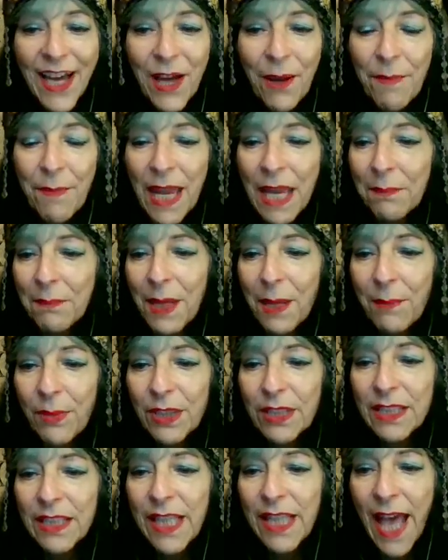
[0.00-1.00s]
Make
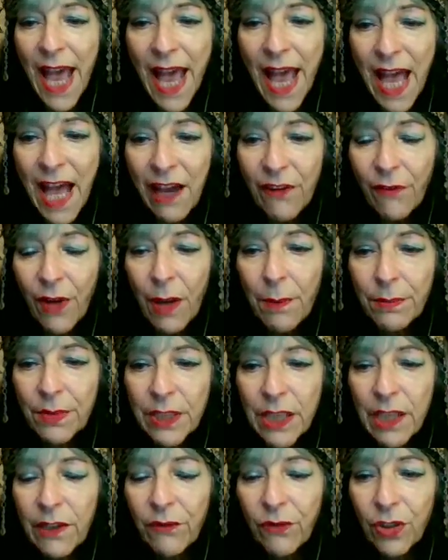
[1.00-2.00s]
people laugh,
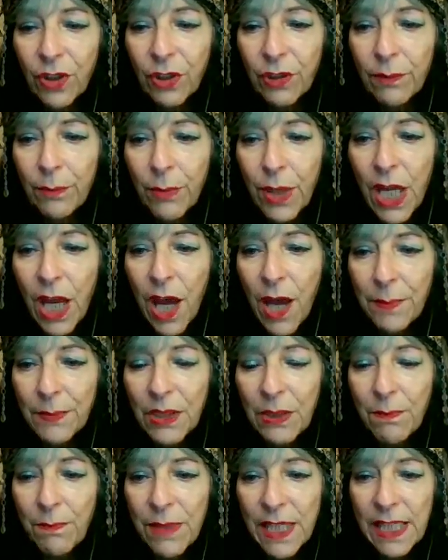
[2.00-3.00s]
uplift them, be
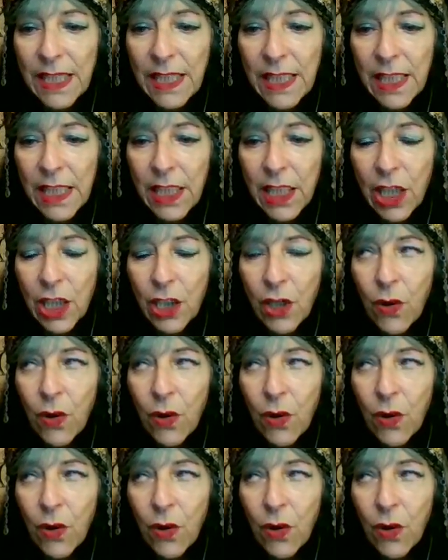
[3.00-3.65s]
optimistic,